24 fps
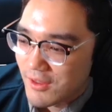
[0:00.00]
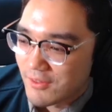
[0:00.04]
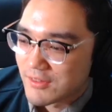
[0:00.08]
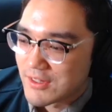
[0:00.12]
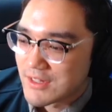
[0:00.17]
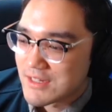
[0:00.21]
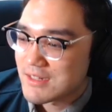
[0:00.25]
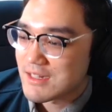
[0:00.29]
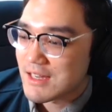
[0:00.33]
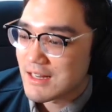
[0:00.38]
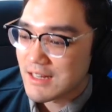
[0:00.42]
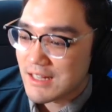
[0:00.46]
if
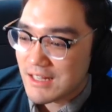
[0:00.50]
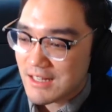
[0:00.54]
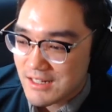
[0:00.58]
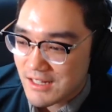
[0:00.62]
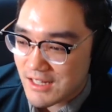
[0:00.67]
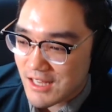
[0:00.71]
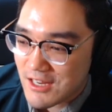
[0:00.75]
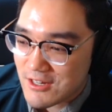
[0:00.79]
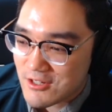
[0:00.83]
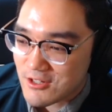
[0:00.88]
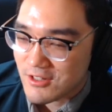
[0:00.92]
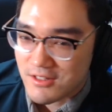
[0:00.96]
this is any
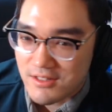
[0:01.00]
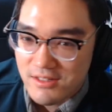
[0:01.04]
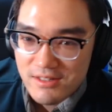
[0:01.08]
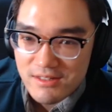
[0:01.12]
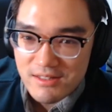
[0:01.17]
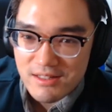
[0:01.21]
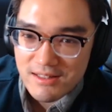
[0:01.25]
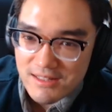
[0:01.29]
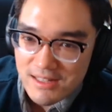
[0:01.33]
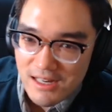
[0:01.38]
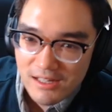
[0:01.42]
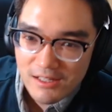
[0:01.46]
indication, because this
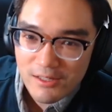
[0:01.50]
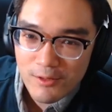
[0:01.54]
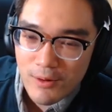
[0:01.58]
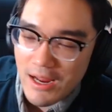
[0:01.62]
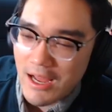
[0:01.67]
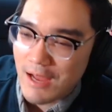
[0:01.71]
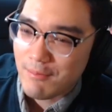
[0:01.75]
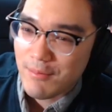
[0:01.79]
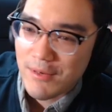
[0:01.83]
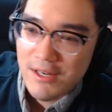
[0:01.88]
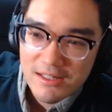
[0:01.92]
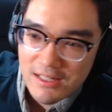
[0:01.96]
is exactly
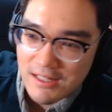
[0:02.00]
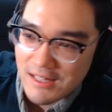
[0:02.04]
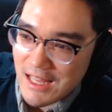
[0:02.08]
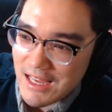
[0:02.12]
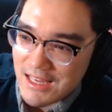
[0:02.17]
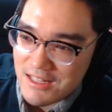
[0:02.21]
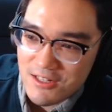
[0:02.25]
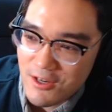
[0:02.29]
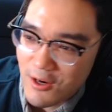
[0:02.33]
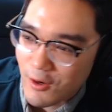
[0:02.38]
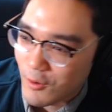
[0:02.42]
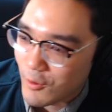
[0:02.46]
what happened in the
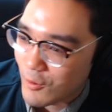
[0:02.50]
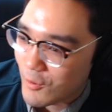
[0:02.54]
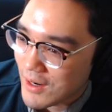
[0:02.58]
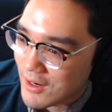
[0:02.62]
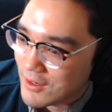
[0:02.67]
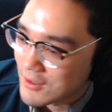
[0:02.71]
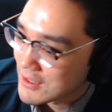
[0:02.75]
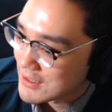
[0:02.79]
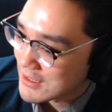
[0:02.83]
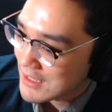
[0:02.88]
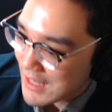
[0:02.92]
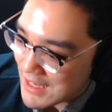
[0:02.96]
last
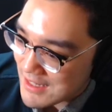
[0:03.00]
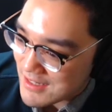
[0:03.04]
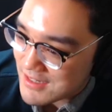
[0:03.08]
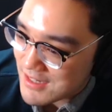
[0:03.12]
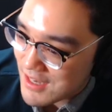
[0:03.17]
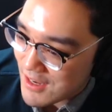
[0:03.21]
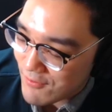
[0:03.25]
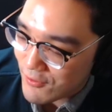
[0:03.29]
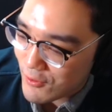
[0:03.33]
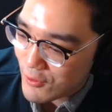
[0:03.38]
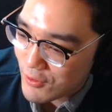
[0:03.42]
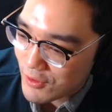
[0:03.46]
go-around, in the last
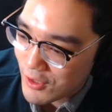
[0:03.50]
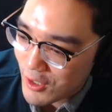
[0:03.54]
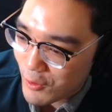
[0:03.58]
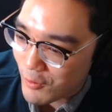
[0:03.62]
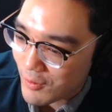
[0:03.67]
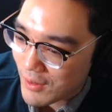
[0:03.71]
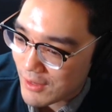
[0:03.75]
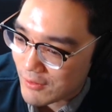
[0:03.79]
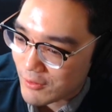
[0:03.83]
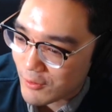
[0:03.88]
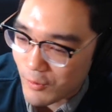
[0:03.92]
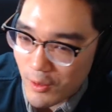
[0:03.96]
tenfold
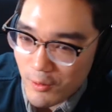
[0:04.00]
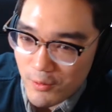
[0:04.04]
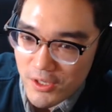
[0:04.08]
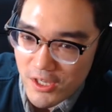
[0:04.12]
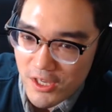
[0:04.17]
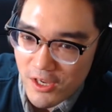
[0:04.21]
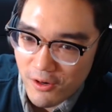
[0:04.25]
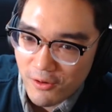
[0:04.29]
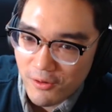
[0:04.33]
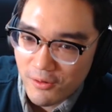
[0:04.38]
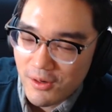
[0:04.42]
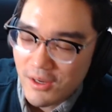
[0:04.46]
go-around, the
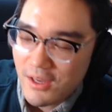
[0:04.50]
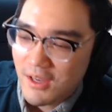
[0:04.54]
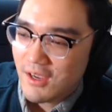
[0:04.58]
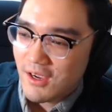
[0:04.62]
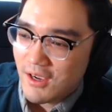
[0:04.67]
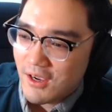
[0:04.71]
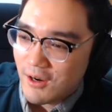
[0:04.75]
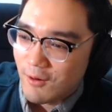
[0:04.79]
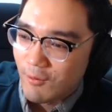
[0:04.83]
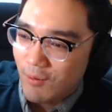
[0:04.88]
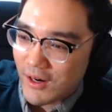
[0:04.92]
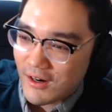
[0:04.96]
rodeo,
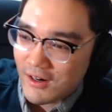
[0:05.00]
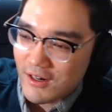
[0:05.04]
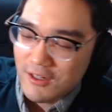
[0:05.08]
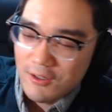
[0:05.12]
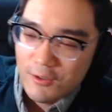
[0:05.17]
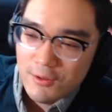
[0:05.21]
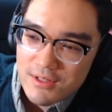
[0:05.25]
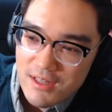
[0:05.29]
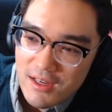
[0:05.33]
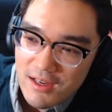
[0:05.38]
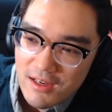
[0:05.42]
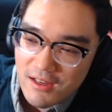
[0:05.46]
where it
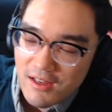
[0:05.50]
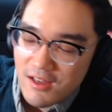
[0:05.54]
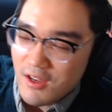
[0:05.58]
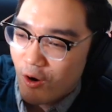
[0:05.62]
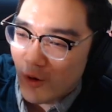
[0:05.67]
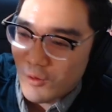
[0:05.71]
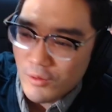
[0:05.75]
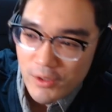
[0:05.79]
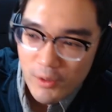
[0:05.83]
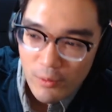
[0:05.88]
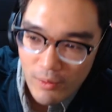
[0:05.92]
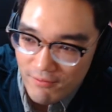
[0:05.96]
was like
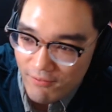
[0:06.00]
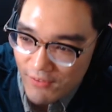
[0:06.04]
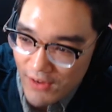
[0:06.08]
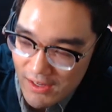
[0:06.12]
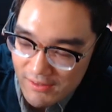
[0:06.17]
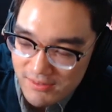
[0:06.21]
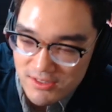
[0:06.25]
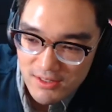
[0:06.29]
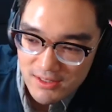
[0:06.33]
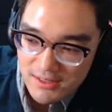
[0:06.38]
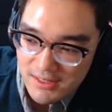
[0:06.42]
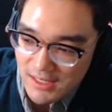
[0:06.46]
only one
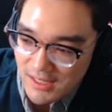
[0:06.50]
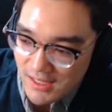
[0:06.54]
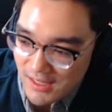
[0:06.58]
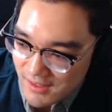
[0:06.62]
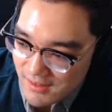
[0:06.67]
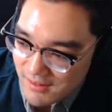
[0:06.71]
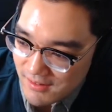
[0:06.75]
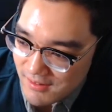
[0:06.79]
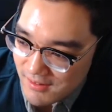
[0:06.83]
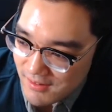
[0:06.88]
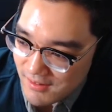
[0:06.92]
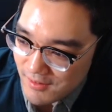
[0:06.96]
five-star at the
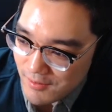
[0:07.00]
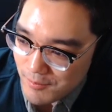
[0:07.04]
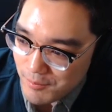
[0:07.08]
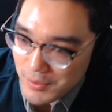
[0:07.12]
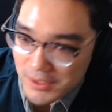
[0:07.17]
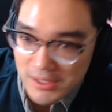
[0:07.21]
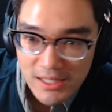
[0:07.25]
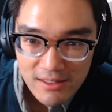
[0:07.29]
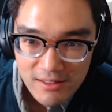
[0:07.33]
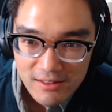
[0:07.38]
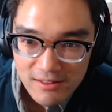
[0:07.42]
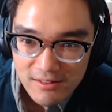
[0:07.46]
end,
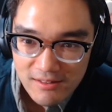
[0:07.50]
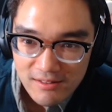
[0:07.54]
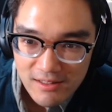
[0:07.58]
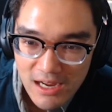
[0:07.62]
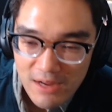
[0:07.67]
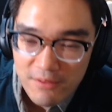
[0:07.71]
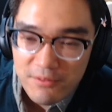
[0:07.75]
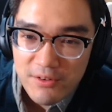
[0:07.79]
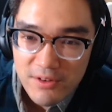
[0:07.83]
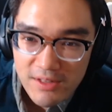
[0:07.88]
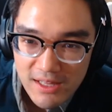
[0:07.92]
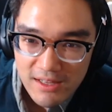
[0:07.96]
but then
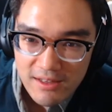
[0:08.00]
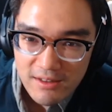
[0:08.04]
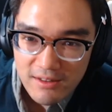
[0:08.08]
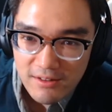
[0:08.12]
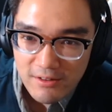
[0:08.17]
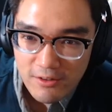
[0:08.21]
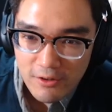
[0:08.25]
after that,